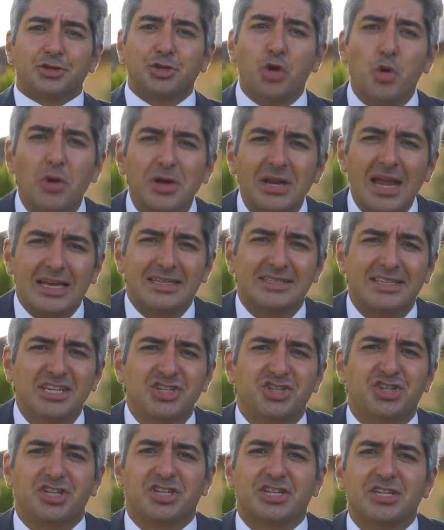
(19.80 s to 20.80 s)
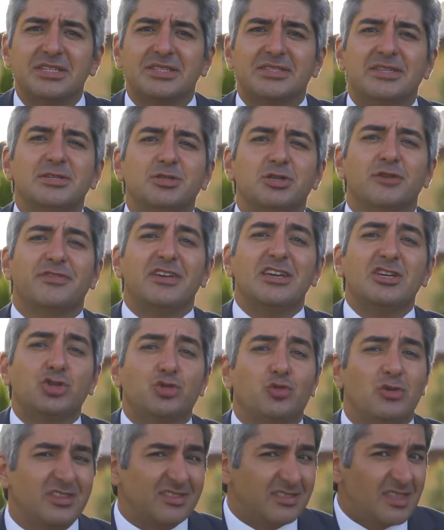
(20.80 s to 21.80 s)
Tokenization consists of
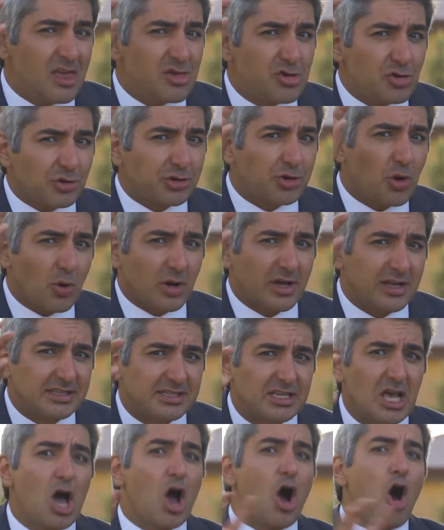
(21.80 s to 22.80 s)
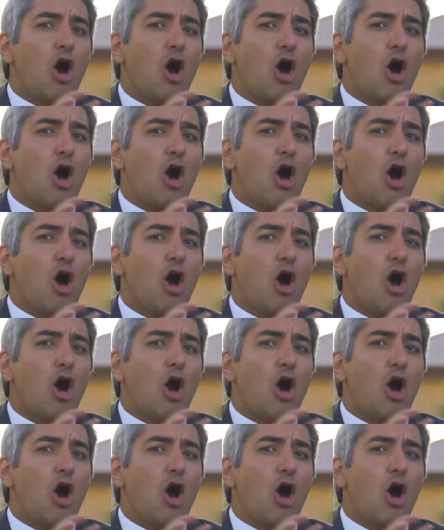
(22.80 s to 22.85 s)
issuing digital tokens